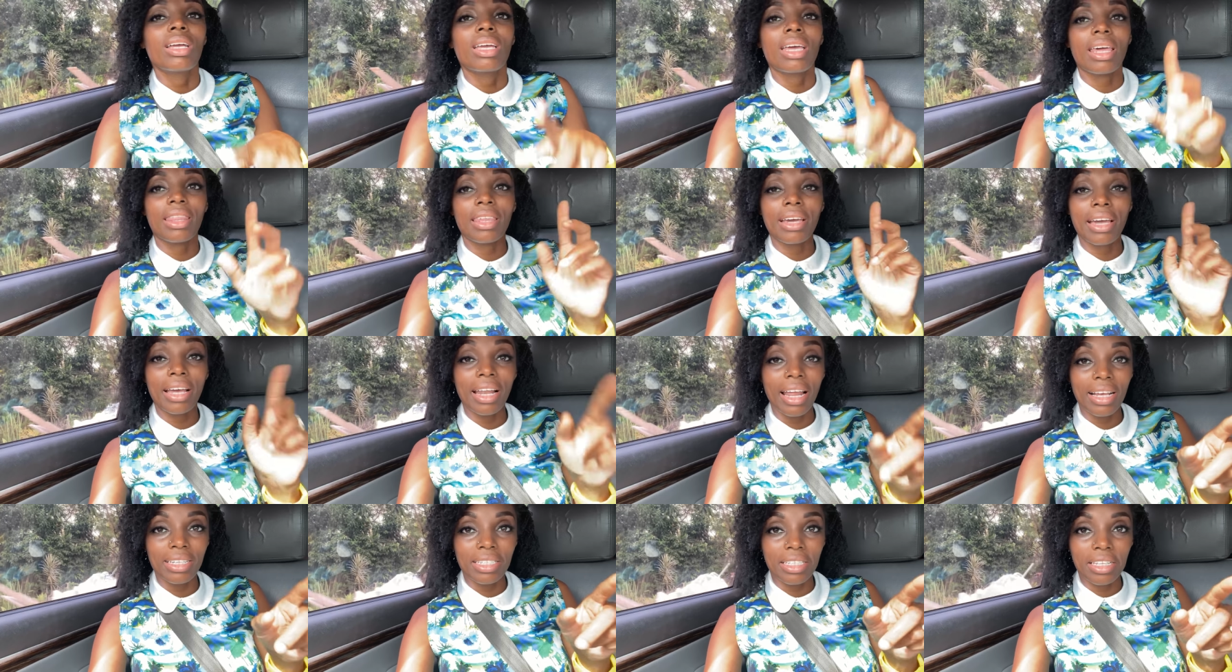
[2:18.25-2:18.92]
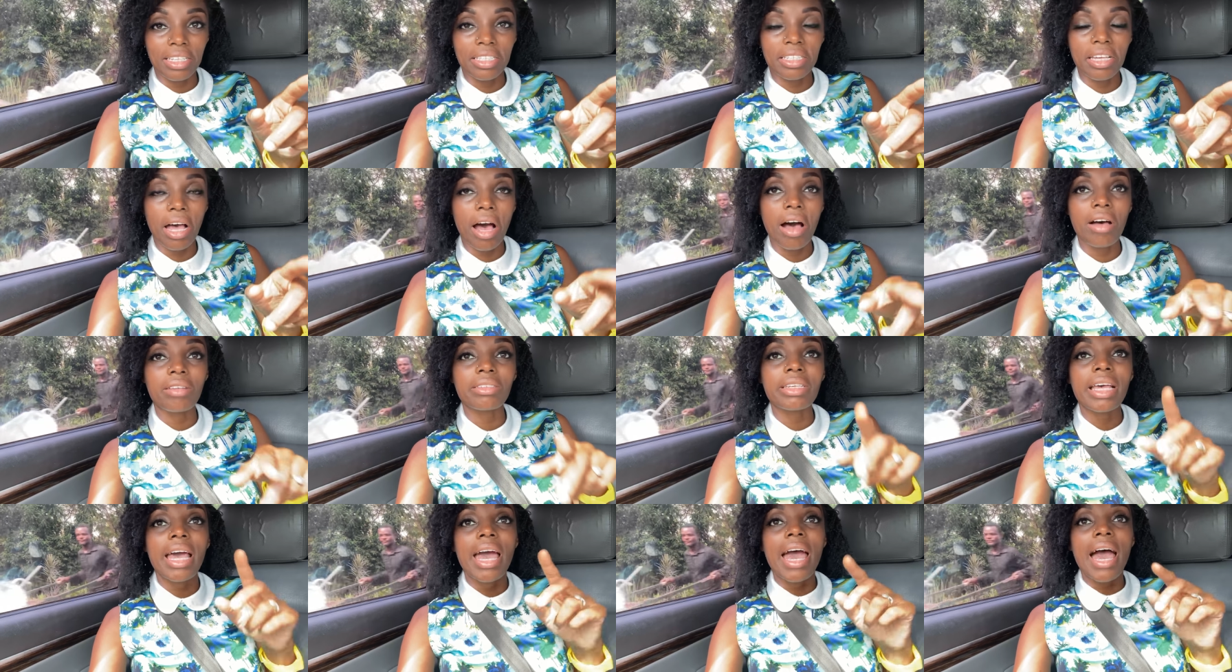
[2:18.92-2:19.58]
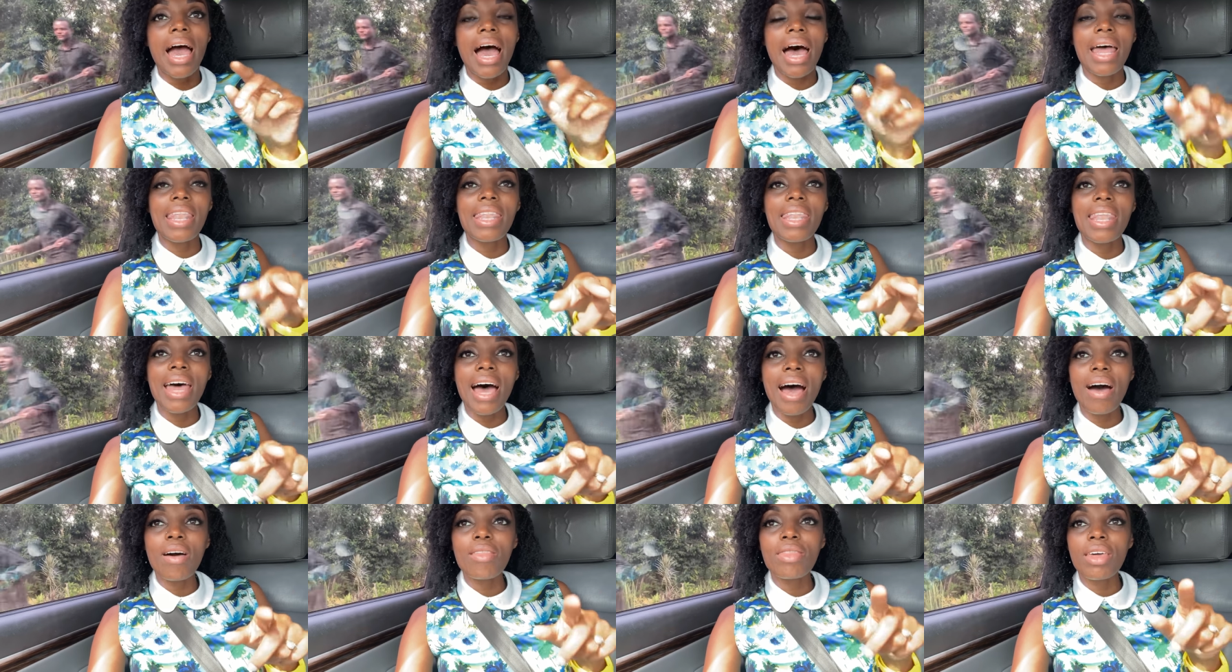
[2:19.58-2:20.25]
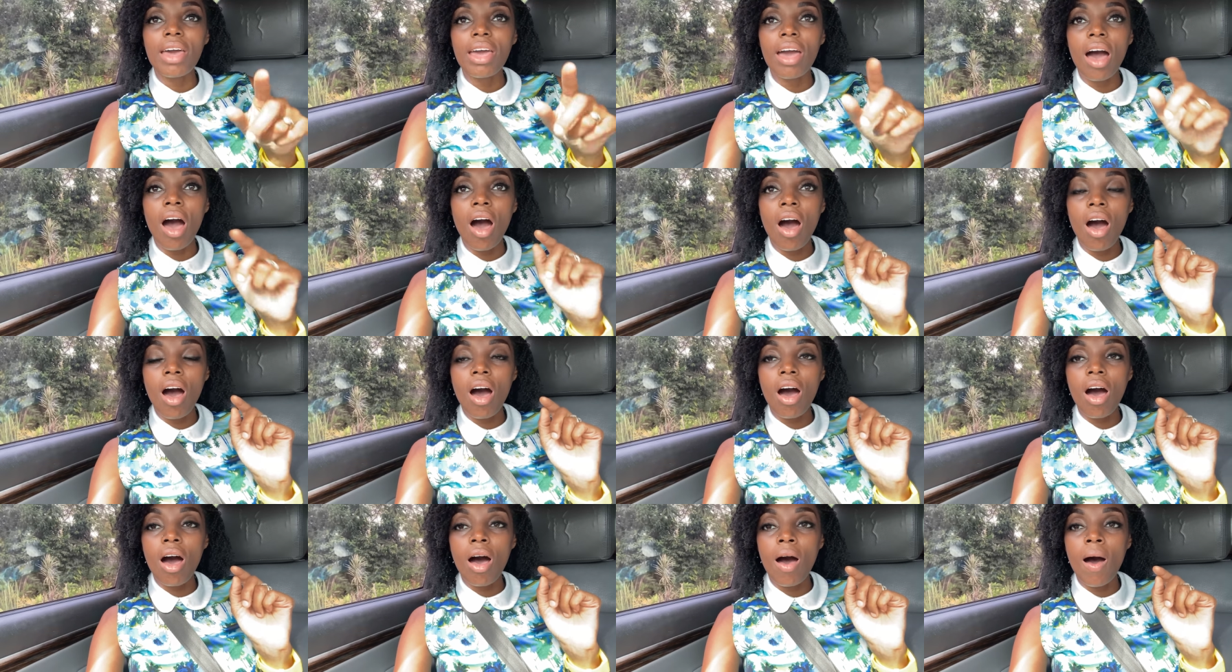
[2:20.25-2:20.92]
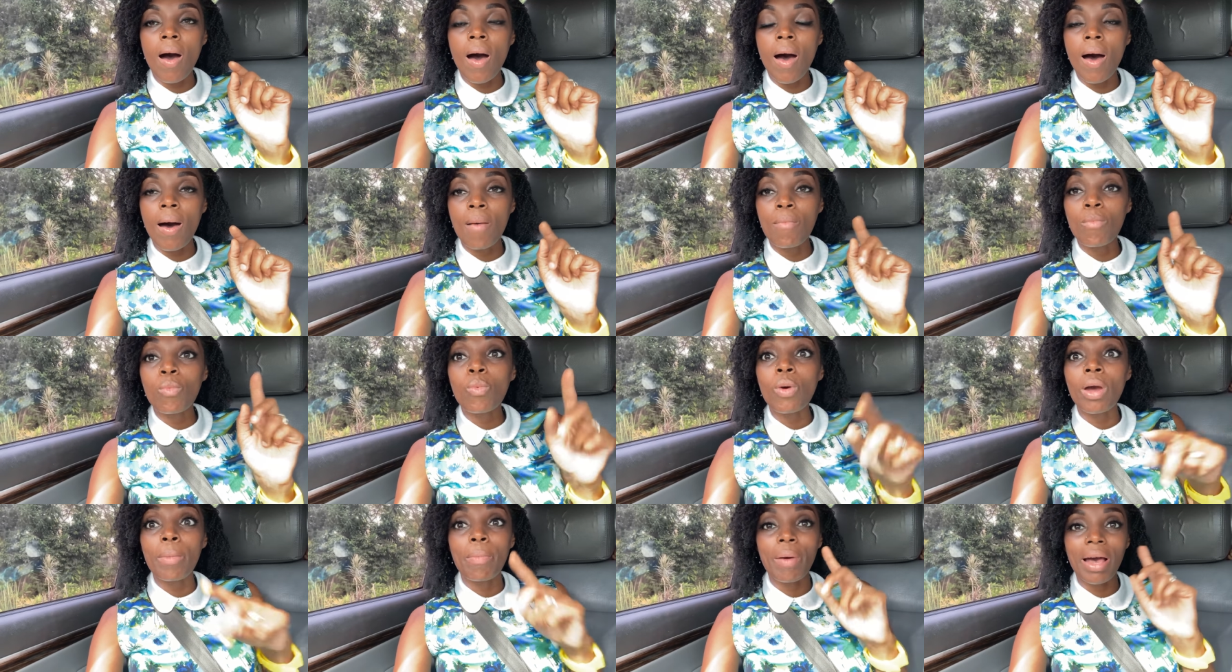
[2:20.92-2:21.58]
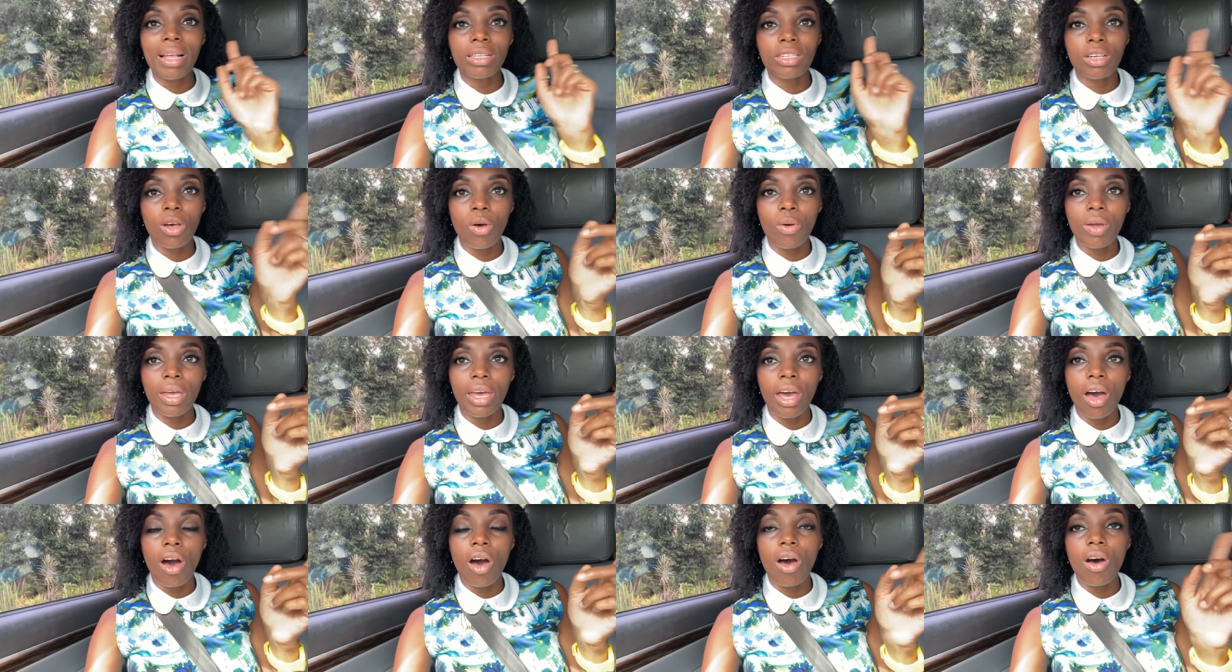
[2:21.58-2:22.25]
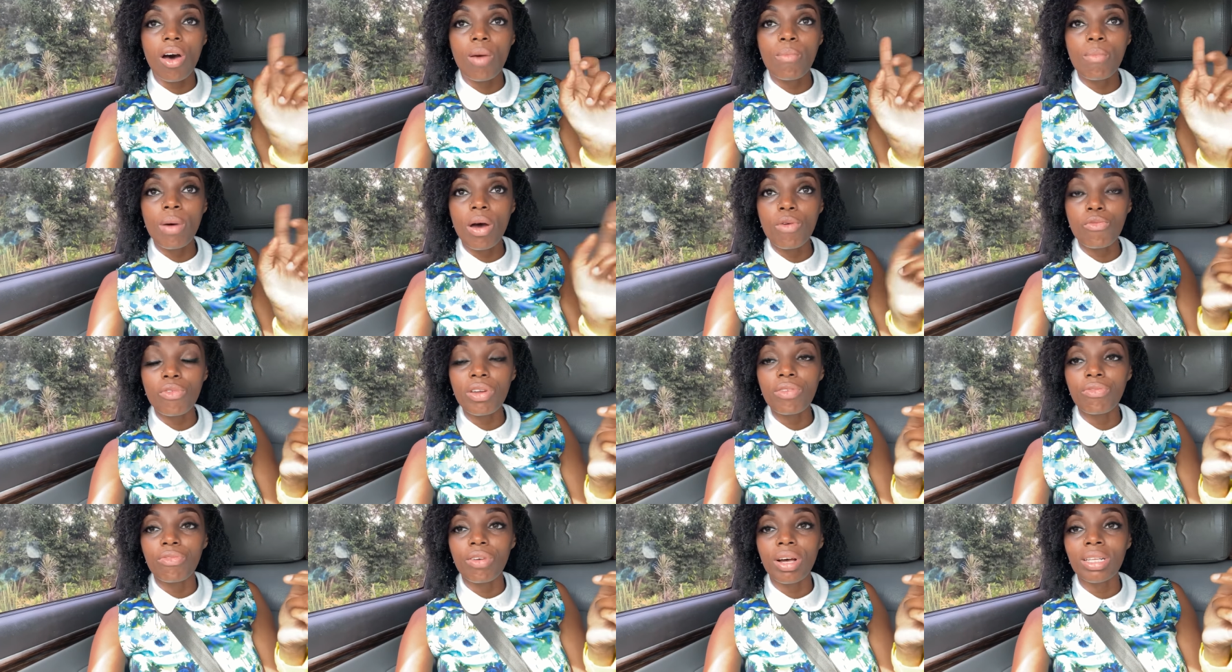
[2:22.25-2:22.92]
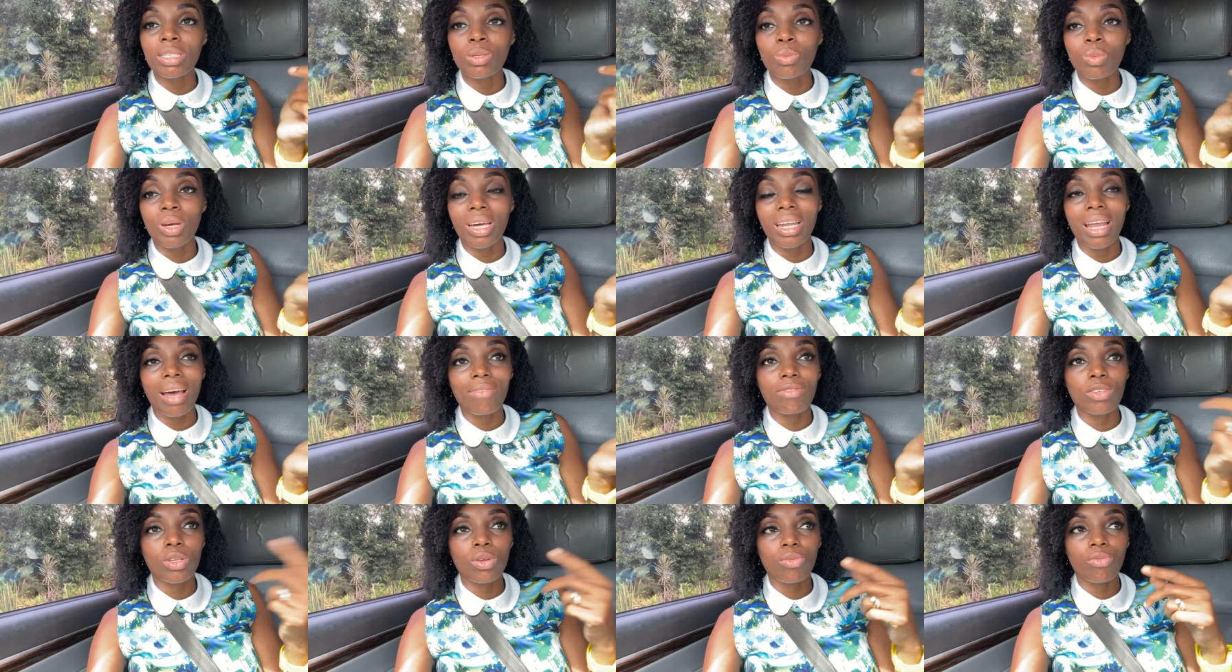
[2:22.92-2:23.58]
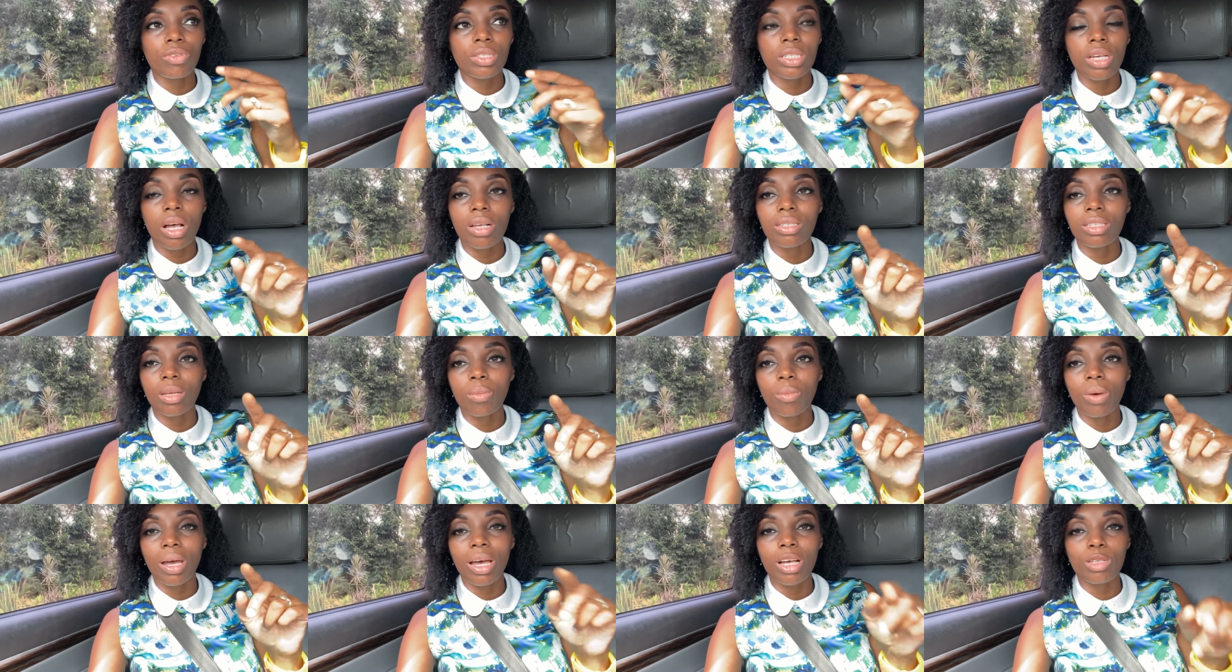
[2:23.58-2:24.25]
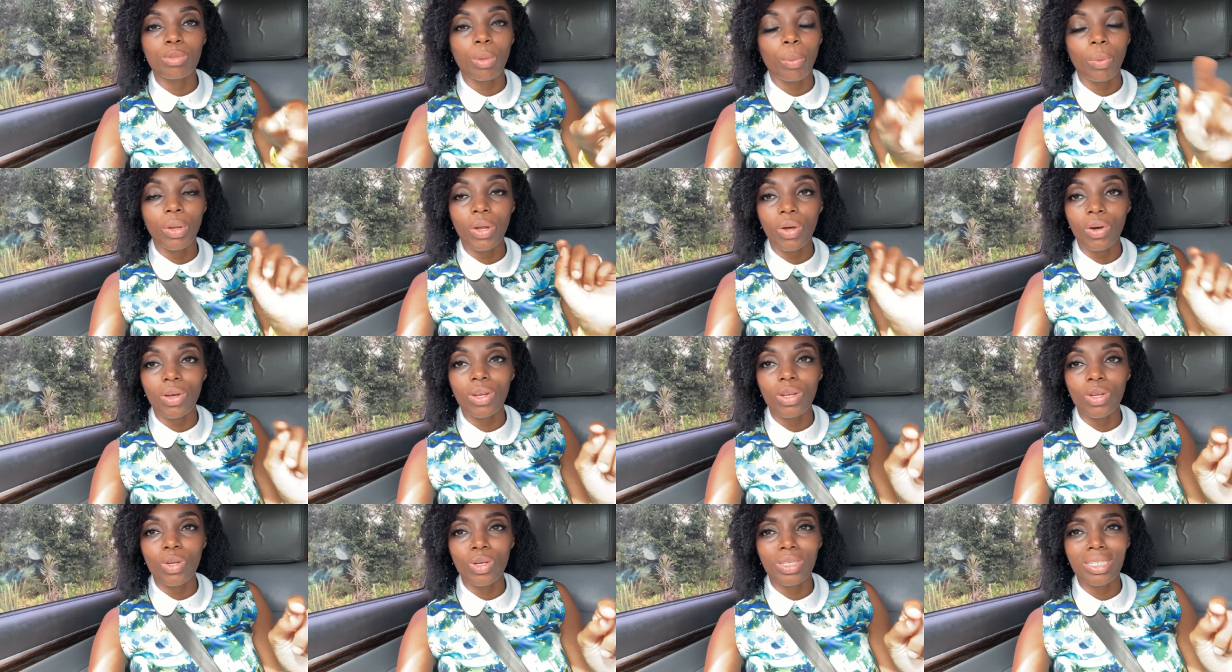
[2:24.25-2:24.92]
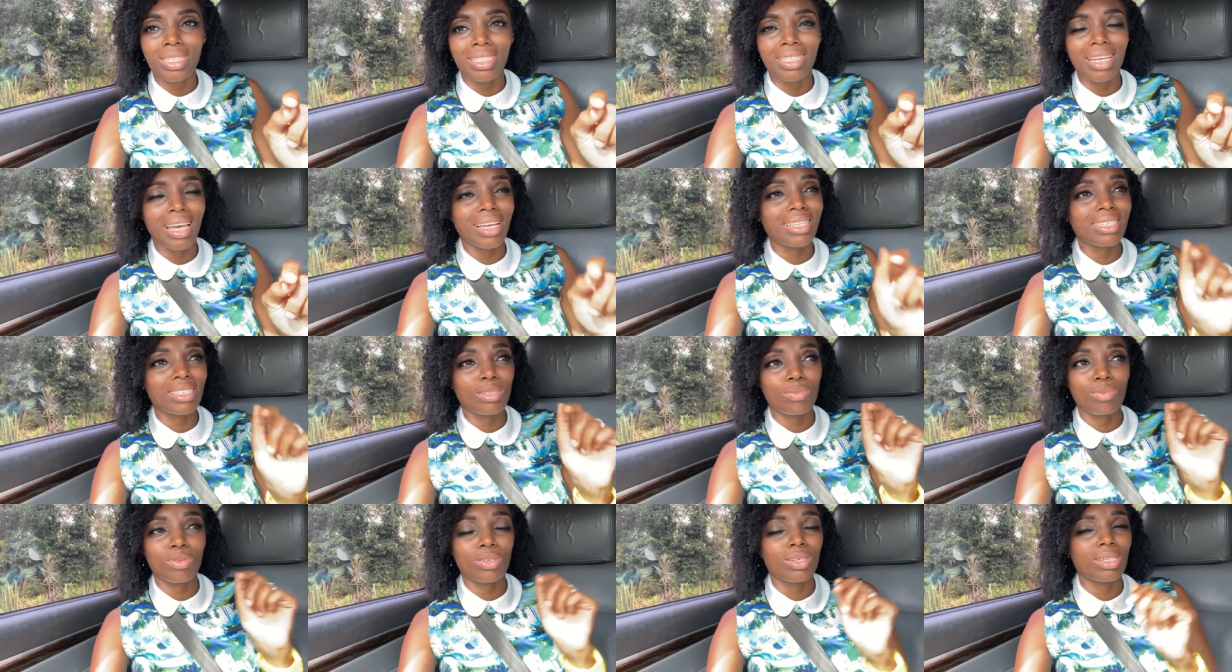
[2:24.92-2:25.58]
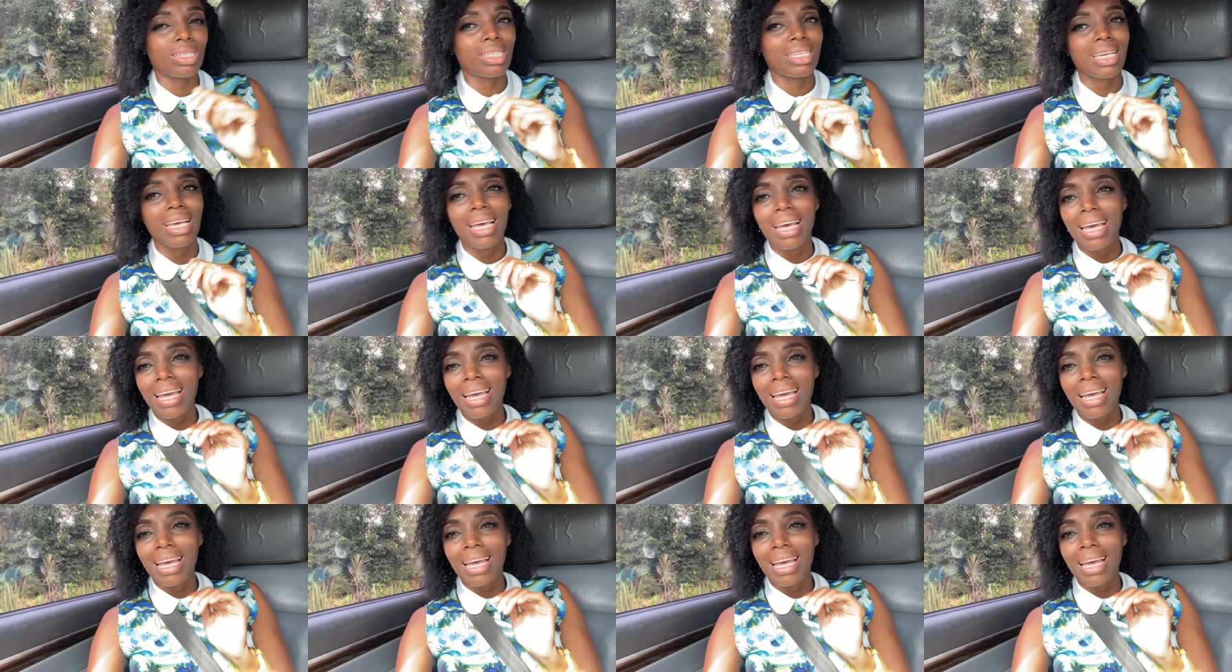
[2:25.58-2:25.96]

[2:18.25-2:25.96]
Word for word: yeah they collected the tiles and now they are um, we're about to go and get um, a refund and we're gonna have to look for tiles somewhere else but we're not gonna look today just because